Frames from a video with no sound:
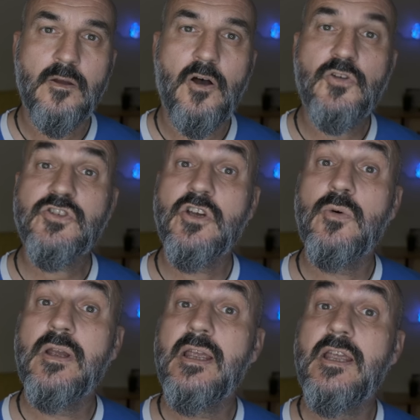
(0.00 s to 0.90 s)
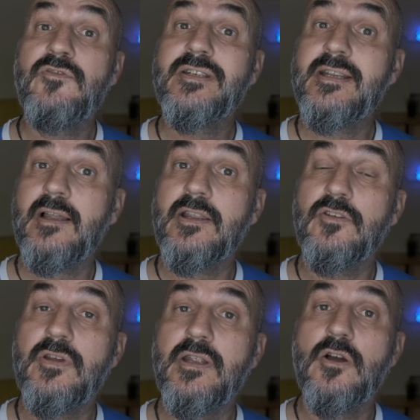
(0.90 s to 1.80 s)
Also, if you did like the
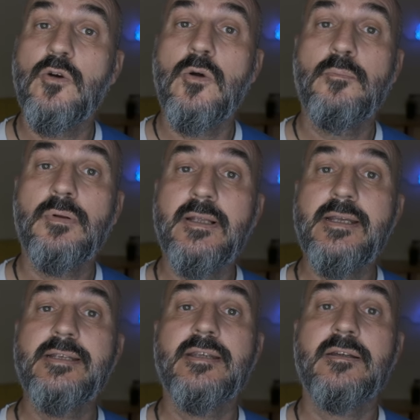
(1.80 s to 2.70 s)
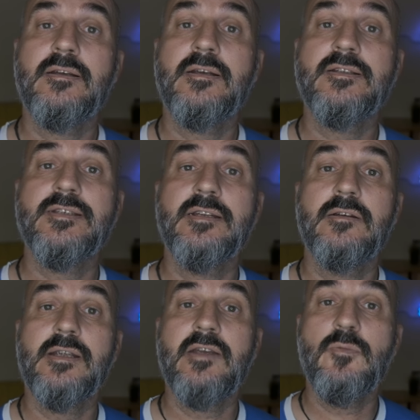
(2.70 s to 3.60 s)
video, please consider
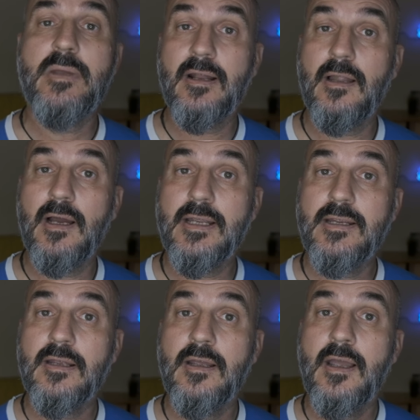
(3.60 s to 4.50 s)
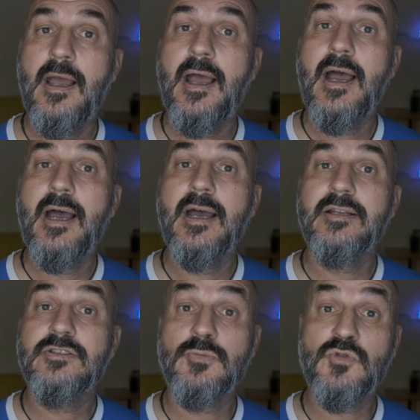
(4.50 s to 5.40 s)
giving me a like
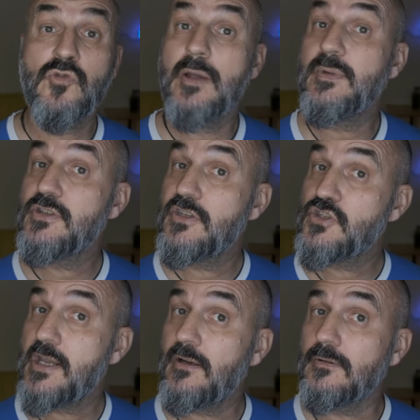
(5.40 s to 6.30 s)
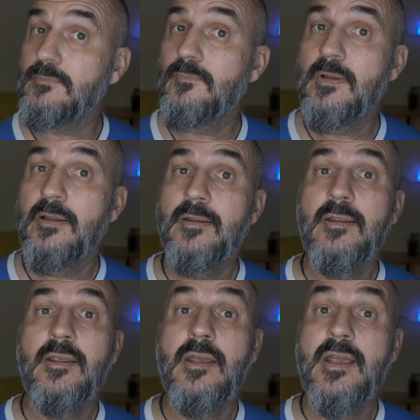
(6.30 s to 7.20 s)
and subscribing to the channel.
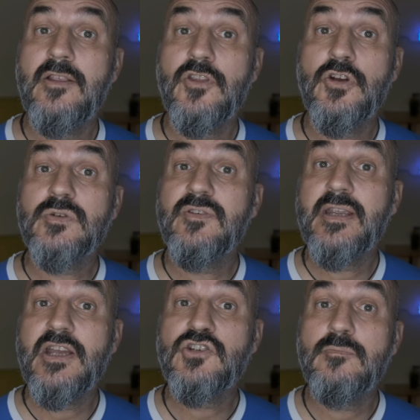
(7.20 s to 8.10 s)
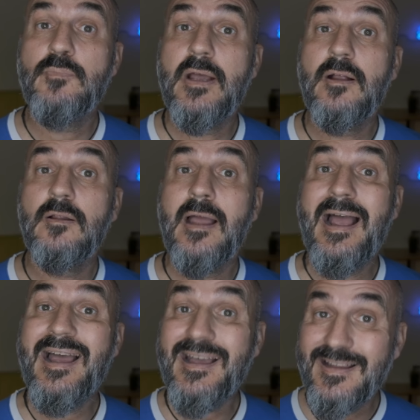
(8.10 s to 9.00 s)
Hit the notification bell,
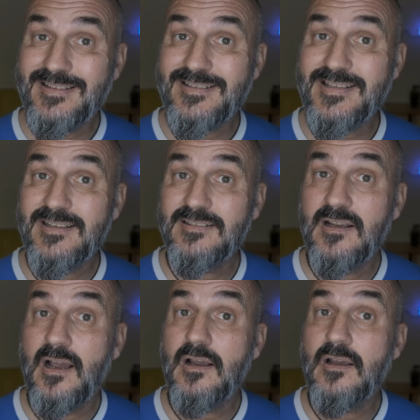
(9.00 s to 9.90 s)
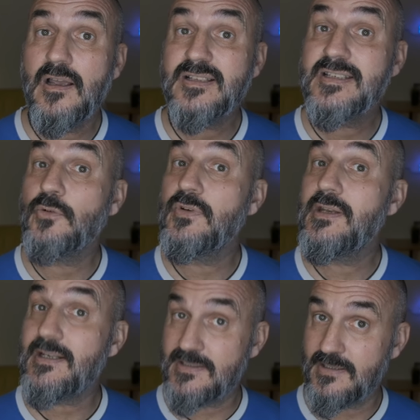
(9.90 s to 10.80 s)
and until
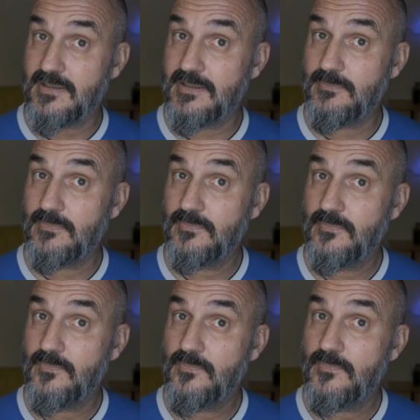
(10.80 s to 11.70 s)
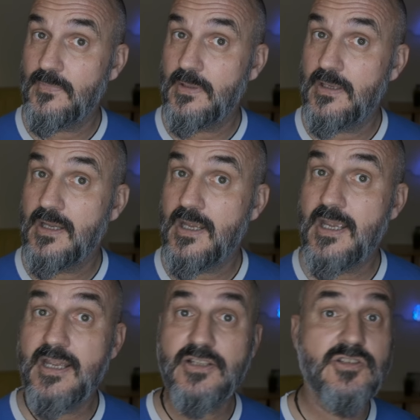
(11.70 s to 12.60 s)
next time,
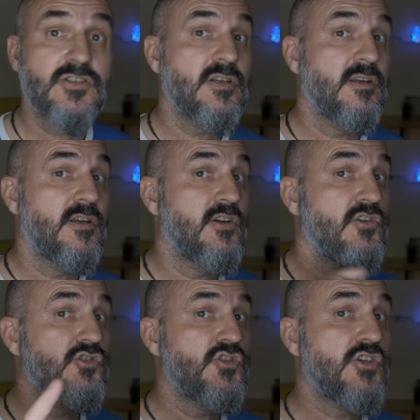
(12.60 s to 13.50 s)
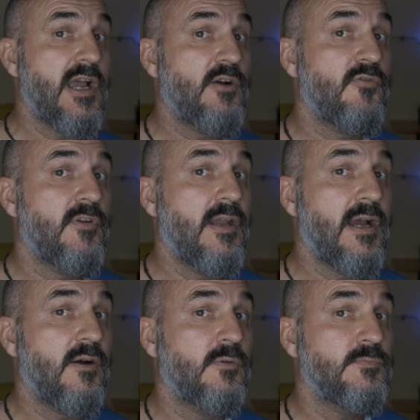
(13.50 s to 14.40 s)
it's ciao for
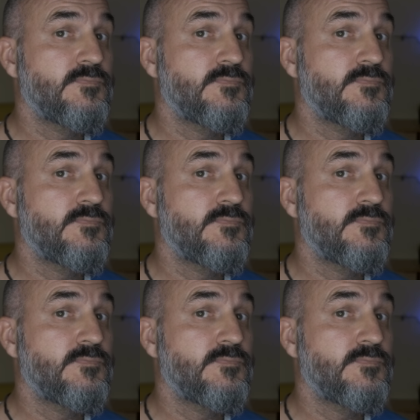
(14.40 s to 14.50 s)
now.